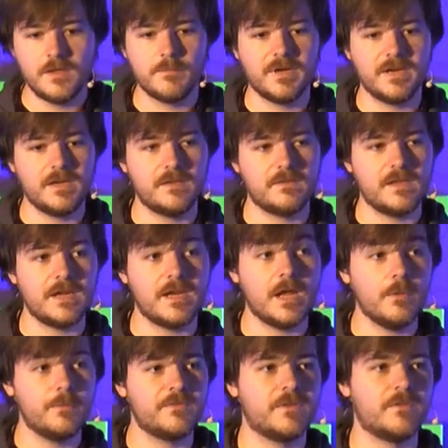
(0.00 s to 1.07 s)
but it, it
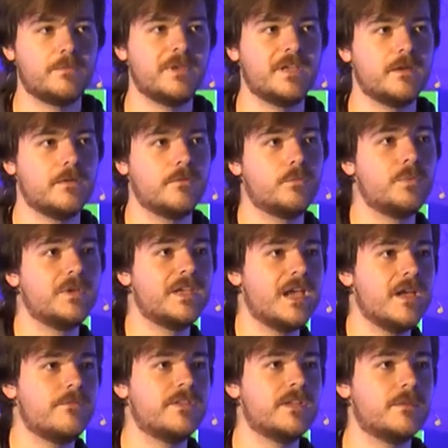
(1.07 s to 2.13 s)
helps us because we
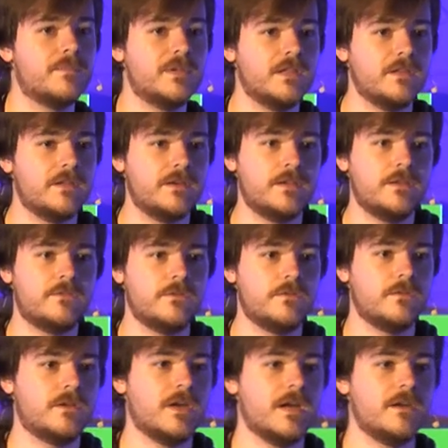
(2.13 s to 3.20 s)
have the ability
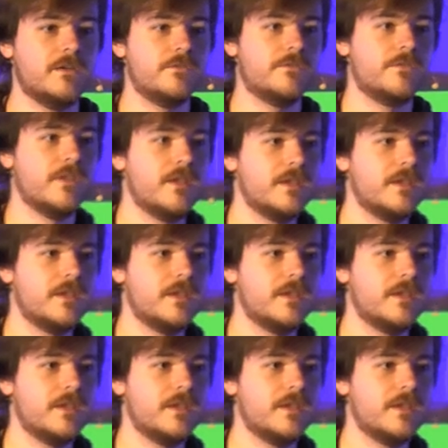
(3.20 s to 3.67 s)
to kind of